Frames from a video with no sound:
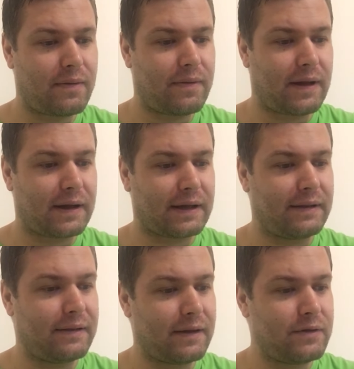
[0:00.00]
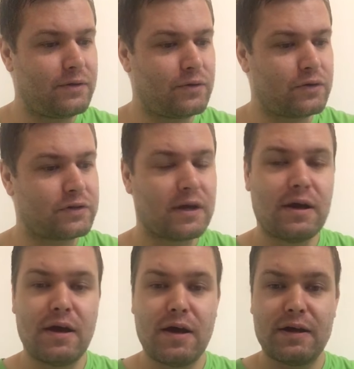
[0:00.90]
that continues
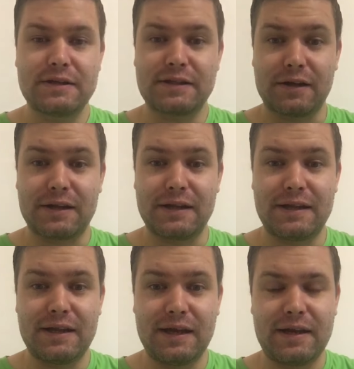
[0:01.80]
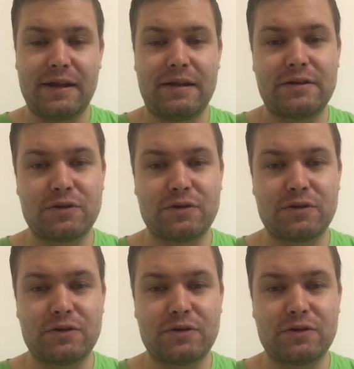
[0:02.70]
starting today then.